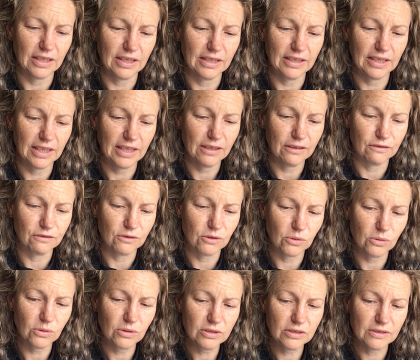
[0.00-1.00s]
are there, of
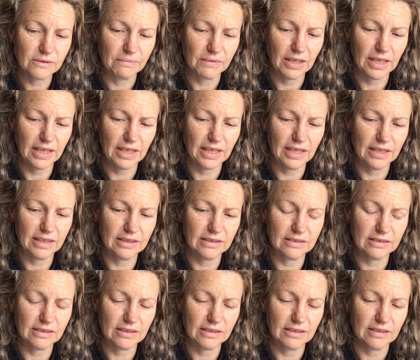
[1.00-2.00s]
course, and